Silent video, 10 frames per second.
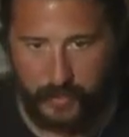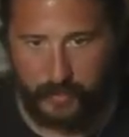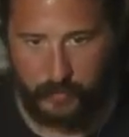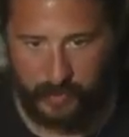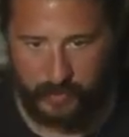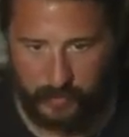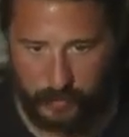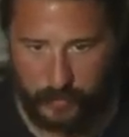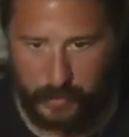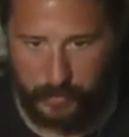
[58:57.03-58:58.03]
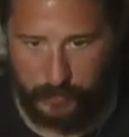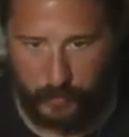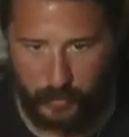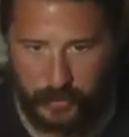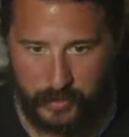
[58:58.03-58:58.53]
news business for about
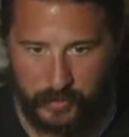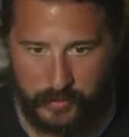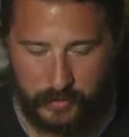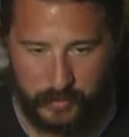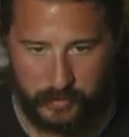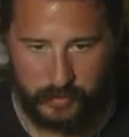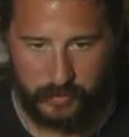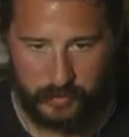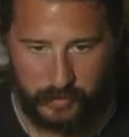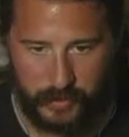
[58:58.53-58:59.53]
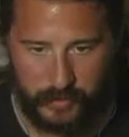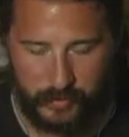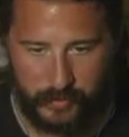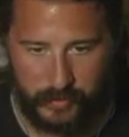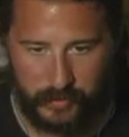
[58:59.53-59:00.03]
four years has
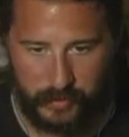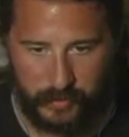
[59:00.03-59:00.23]
uh,